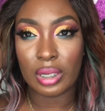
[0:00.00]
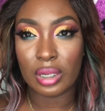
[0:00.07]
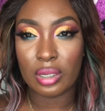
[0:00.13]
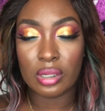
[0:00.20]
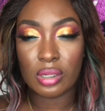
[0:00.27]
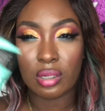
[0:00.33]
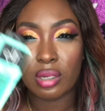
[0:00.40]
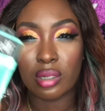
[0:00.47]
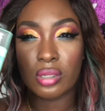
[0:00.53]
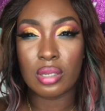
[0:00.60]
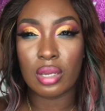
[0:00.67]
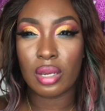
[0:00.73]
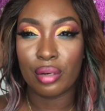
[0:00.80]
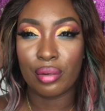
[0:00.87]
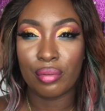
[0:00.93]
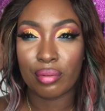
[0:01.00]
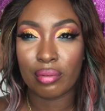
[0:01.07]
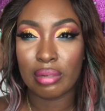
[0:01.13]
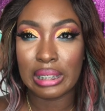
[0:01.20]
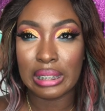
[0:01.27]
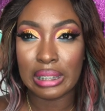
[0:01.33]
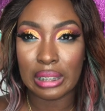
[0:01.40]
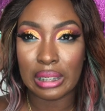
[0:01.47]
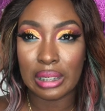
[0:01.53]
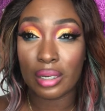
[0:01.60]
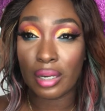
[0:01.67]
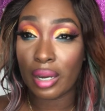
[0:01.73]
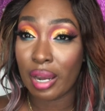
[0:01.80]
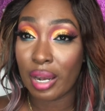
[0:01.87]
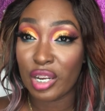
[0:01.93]
kit, because I don't really need a
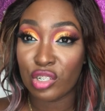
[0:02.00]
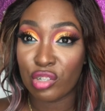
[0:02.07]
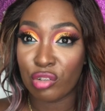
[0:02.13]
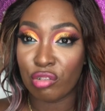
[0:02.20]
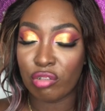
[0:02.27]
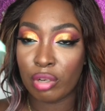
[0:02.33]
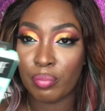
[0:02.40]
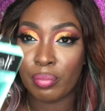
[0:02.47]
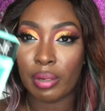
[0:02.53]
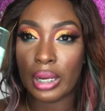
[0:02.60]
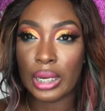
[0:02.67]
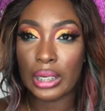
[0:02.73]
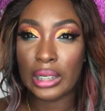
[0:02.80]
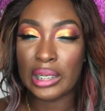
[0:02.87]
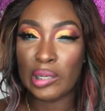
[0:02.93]
Hydro Grip. I